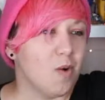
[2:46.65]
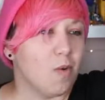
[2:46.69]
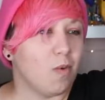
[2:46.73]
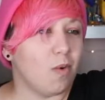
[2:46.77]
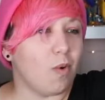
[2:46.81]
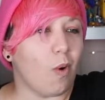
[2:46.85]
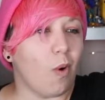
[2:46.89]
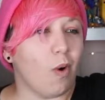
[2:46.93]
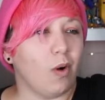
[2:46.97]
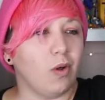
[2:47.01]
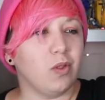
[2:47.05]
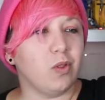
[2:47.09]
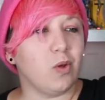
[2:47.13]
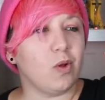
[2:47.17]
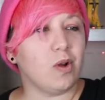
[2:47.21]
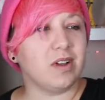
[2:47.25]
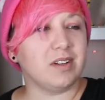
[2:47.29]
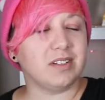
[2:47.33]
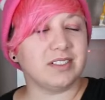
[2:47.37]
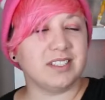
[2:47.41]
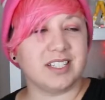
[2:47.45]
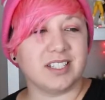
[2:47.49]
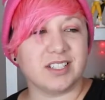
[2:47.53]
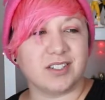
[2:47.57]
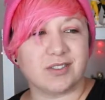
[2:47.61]
Will old
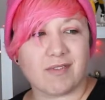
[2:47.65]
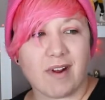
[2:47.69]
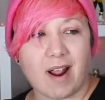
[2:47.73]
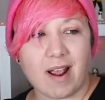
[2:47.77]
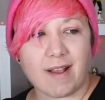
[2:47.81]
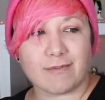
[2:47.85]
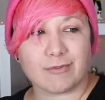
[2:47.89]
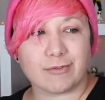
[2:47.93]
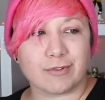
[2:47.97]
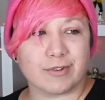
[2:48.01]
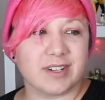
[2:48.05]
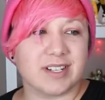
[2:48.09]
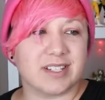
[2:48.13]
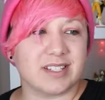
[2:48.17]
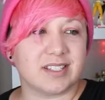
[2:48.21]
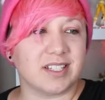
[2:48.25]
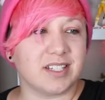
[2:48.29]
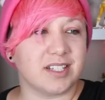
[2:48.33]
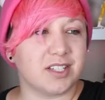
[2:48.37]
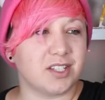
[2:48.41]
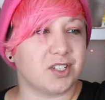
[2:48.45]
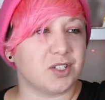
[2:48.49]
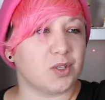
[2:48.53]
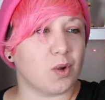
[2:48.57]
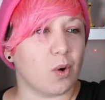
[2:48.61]
loyalties and rivalries
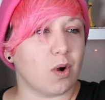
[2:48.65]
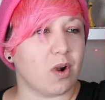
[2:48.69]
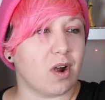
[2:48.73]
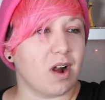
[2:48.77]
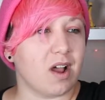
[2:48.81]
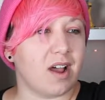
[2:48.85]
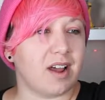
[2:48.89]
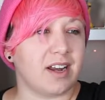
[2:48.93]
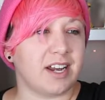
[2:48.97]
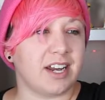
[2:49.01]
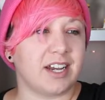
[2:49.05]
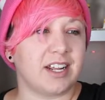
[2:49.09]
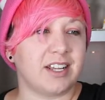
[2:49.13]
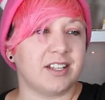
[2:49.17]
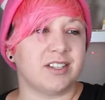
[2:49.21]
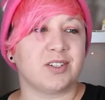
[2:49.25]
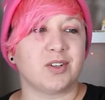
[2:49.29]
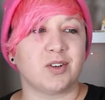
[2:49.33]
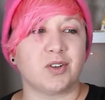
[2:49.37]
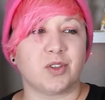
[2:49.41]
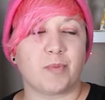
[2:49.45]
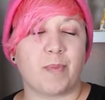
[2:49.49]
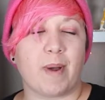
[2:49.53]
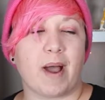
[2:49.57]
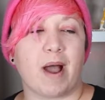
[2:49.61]
lead Zordon and in
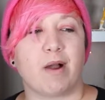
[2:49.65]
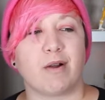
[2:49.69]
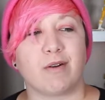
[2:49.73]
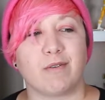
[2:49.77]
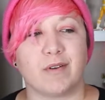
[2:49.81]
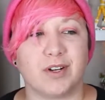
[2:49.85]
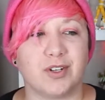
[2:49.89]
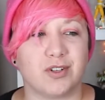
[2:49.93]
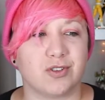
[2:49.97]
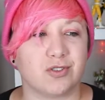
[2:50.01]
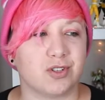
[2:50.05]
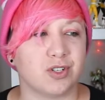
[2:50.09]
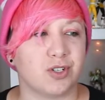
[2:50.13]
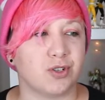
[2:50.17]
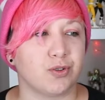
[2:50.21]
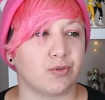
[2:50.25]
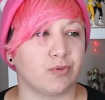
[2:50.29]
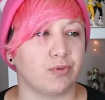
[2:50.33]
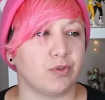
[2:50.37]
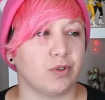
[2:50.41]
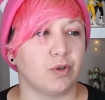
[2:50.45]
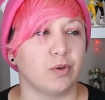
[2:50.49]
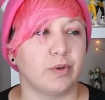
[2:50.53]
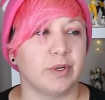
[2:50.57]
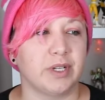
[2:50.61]
turn the Power Rangers into
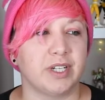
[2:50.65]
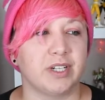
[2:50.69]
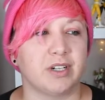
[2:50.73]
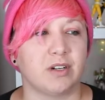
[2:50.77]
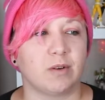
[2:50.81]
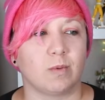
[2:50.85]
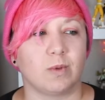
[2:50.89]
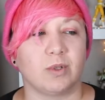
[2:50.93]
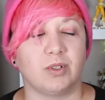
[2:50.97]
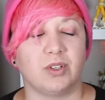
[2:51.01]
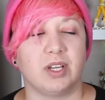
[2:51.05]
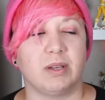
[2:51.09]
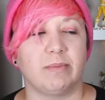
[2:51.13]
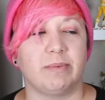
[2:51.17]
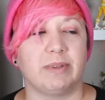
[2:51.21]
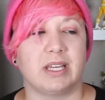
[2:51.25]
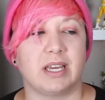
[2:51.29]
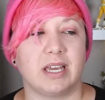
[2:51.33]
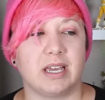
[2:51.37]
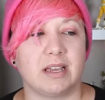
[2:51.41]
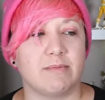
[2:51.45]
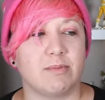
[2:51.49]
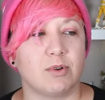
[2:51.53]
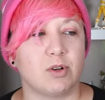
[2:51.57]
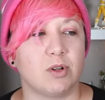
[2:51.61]
ruin, or will they
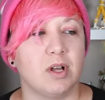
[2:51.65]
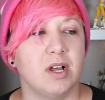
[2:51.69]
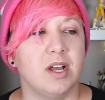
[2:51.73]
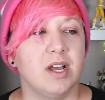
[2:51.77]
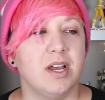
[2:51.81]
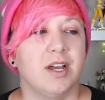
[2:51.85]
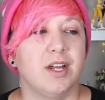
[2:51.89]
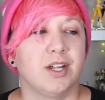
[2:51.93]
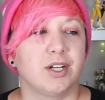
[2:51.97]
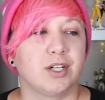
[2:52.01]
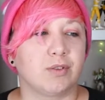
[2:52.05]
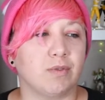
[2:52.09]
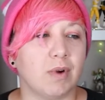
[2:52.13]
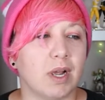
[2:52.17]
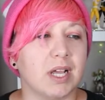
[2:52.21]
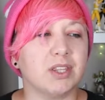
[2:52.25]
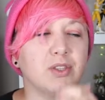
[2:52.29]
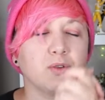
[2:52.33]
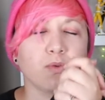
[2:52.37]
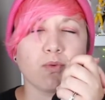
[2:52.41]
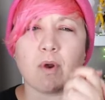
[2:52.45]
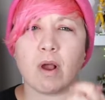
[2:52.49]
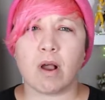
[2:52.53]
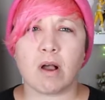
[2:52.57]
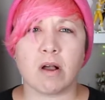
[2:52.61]
be able to right
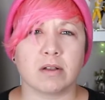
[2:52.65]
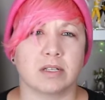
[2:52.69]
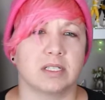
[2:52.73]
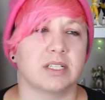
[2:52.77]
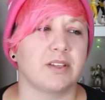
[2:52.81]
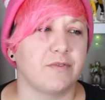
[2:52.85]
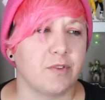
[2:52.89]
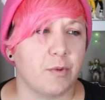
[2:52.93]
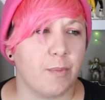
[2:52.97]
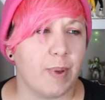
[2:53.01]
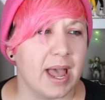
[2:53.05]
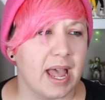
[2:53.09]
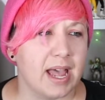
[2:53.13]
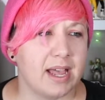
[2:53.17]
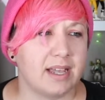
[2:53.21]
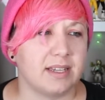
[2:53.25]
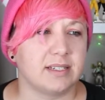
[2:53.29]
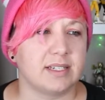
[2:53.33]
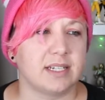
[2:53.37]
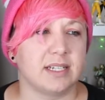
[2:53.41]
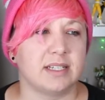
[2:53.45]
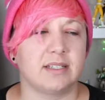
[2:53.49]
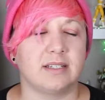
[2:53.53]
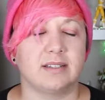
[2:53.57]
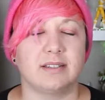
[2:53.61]
the wrongs of the
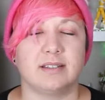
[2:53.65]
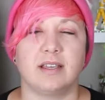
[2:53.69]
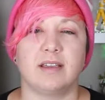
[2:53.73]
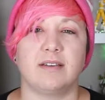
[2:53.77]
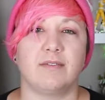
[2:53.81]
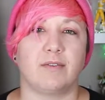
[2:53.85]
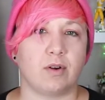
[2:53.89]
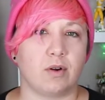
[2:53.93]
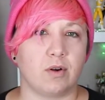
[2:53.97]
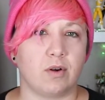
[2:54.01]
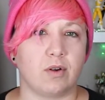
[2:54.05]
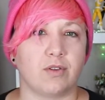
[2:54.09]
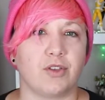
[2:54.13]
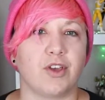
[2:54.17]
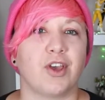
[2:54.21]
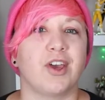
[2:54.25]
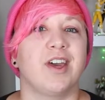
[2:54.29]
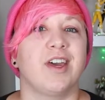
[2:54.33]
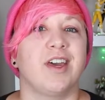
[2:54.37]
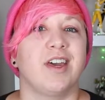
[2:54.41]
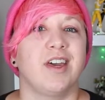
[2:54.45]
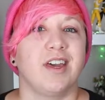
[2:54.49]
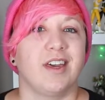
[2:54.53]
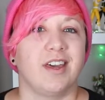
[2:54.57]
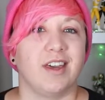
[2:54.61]
past and save Earth
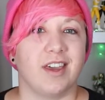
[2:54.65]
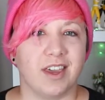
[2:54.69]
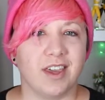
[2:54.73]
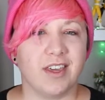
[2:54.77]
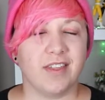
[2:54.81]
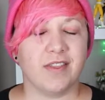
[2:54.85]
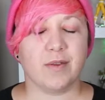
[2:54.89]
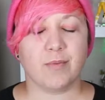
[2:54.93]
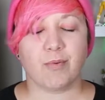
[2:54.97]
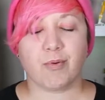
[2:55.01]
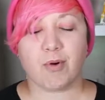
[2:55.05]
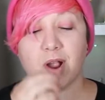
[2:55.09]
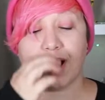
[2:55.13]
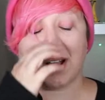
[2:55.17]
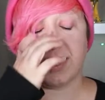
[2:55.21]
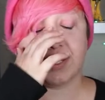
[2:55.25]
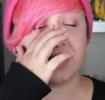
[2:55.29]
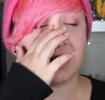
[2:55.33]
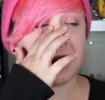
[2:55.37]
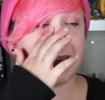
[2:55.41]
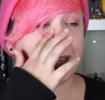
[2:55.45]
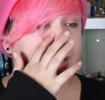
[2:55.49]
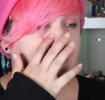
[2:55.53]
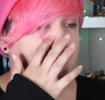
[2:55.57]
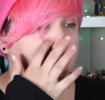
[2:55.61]
in the
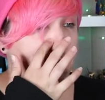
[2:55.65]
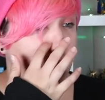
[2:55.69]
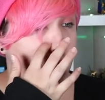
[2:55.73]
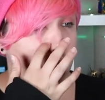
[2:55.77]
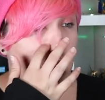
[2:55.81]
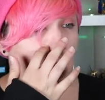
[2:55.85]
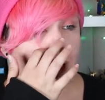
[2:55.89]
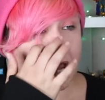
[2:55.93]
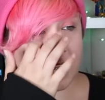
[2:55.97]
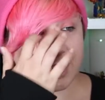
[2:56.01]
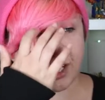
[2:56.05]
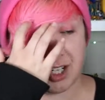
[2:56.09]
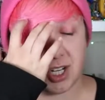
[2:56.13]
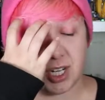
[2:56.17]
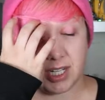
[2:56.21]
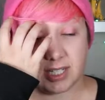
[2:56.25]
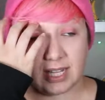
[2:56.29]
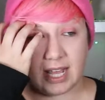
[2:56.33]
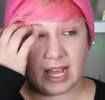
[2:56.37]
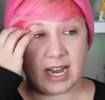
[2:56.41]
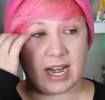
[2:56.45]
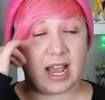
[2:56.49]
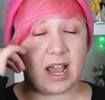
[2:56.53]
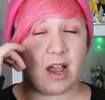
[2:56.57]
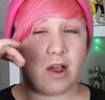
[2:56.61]
process? So go ahead and check
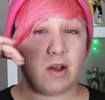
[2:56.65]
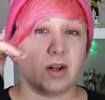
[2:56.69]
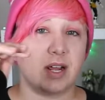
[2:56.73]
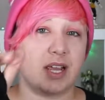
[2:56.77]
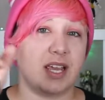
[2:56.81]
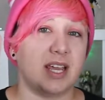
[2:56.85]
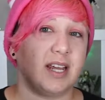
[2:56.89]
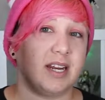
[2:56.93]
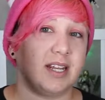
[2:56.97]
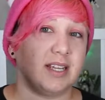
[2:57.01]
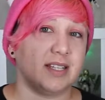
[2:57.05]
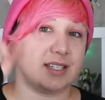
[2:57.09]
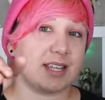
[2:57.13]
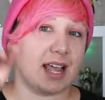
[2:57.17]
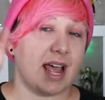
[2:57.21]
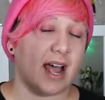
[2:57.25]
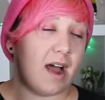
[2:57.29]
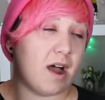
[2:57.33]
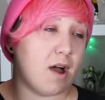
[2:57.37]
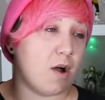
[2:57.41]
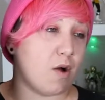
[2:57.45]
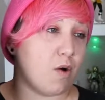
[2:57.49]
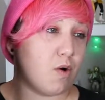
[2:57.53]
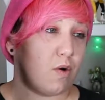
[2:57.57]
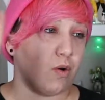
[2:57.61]
that out. It is
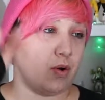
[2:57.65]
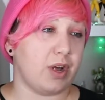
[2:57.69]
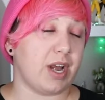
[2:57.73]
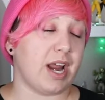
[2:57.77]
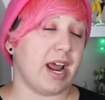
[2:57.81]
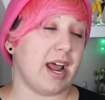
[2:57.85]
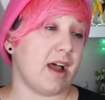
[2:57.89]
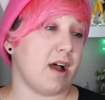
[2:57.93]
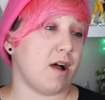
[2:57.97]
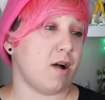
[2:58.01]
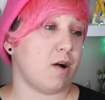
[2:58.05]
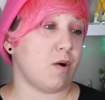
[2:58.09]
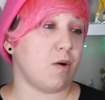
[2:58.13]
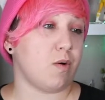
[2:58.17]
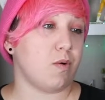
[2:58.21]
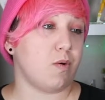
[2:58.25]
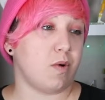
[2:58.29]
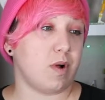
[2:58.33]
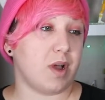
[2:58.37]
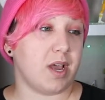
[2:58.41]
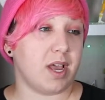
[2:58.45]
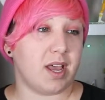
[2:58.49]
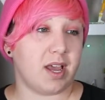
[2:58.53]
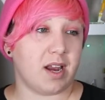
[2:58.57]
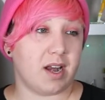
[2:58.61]
out now,
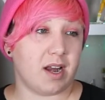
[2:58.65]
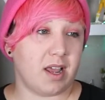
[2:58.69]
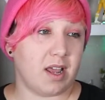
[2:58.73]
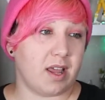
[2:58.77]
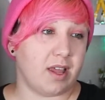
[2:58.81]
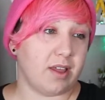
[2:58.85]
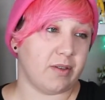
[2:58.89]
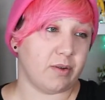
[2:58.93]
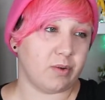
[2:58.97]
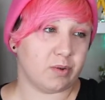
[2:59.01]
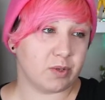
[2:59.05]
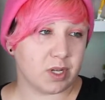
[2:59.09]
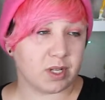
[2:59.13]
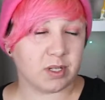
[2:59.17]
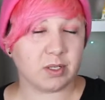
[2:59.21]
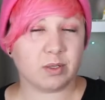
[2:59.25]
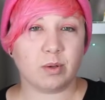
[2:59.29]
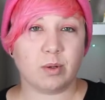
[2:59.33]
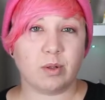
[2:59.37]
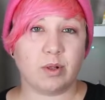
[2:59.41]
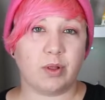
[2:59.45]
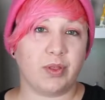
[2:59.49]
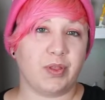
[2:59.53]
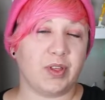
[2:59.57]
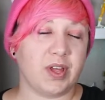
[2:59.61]
and there's also a
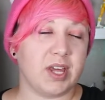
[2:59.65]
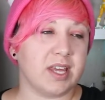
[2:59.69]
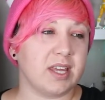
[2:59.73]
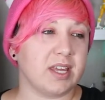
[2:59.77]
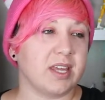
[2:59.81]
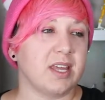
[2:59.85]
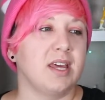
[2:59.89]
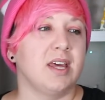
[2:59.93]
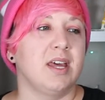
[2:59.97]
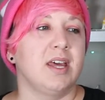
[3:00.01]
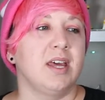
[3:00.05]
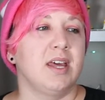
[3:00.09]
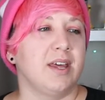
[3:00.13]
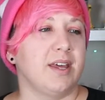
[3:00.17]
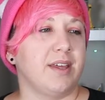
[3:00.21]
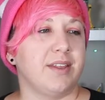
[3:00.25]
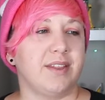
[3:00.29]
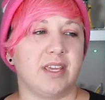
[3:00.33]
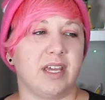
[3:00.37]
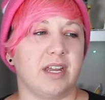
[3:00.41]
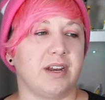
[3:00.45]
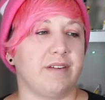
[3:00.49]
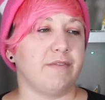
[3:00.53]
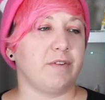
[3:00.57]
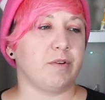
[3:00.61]
little thing in
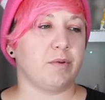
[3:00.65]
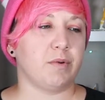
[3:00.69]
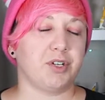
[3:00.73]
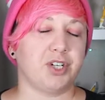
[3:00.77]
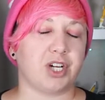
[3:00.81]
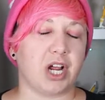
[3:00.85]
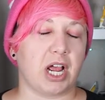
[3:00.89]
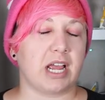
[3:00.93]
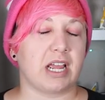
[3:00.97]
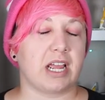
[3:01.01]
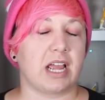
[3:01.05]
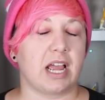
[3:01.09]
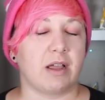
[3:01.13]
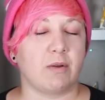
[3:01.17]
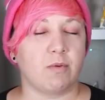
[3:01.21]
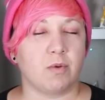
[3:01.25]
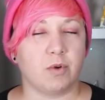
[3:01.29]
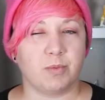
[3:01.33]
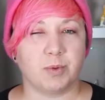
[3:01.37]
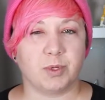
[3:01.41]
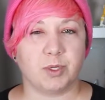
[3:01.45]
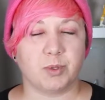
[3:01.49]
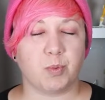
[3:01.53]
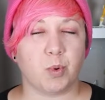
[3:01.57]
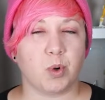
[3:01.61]
the end of it, which I will
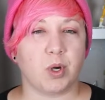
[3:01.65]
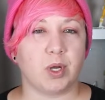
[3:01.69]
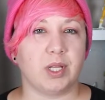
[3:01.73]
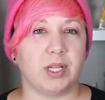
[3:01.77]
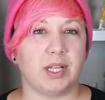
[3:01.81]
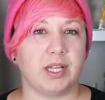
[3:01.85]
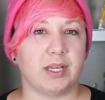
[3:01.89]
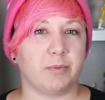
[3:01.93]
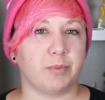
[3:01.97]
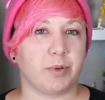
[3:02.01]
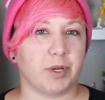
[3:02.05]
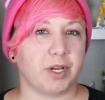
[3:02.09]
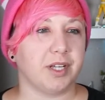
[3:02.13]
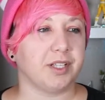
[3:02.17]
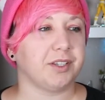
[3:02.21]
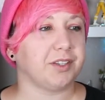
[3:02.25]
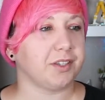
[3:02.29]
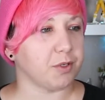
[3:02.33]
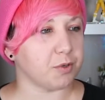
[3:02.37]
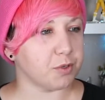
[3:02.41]
be spoiling, but